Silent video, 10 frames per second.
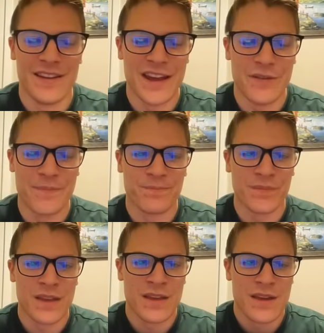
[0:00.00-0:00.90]
Anyway,
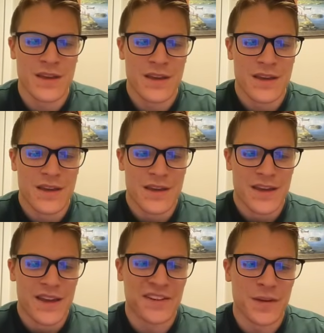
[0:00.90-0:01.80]

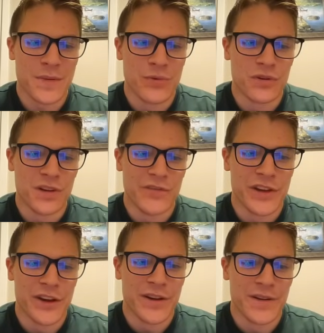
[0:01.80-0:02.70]
it's going to be brutal
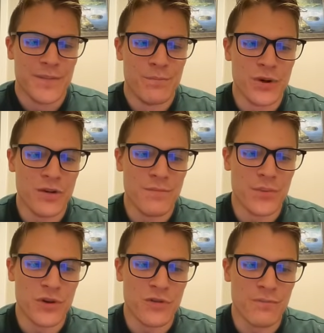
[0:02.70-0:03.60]
over here. Boom,
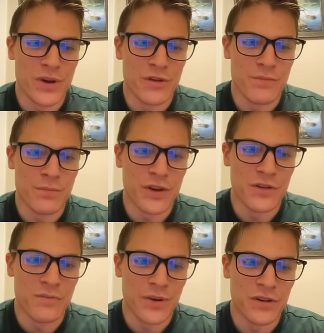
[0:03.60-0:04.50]
boom, boom,
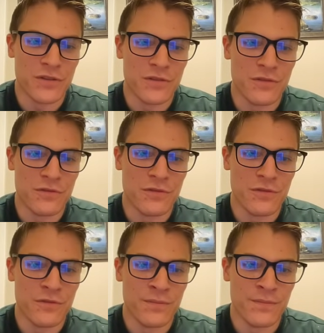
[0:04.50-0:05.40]
boom,
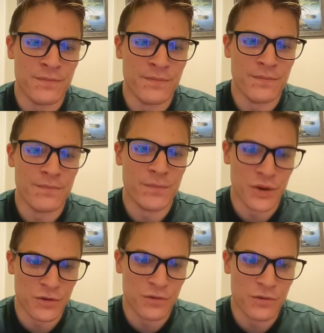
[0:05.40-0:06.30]
boom,
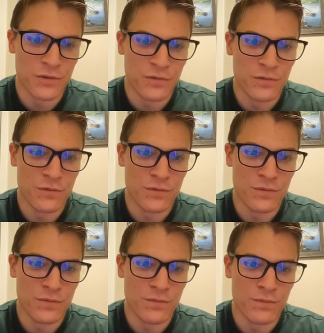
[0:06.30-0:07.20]

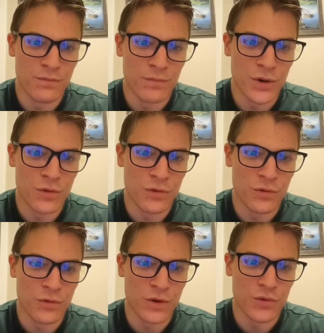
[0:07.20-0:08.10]
boom,
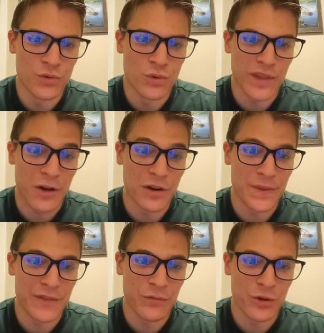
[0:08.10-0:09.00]
boom. Ooh, that would
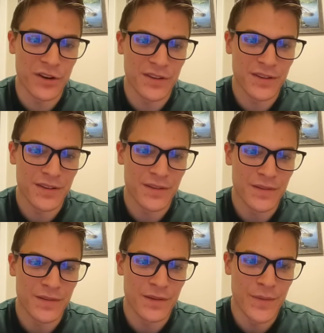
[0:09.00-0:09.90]
have been even worse.
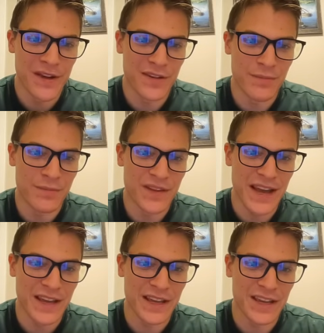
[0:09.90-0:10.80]
Imagine
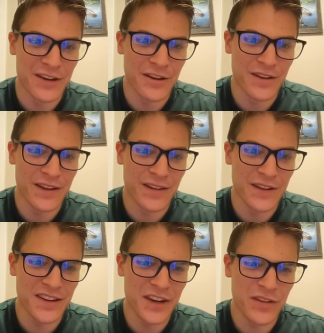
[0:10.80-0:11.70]
attacking here.
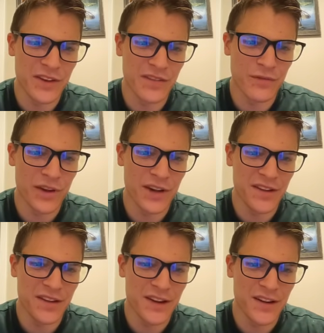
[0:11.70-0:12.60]
Does he know the recon's